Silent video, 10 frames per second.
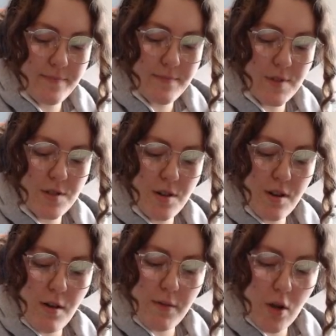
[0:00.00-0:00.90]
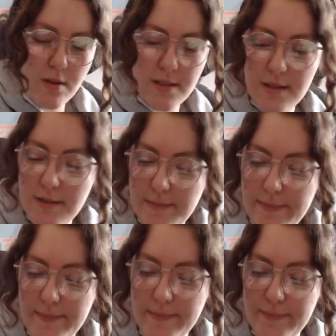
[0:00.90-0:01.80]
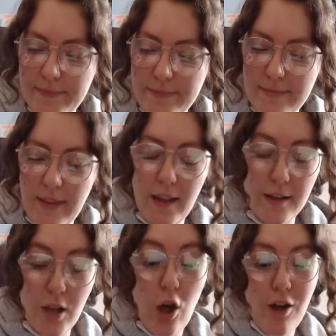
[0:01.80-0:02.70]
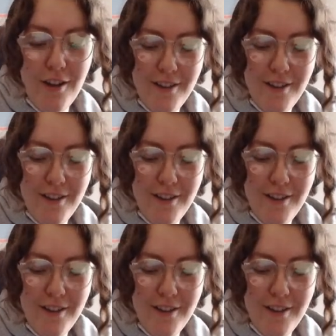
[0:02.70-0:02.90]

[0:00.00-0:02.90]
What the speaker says: studio vlogs, like a lot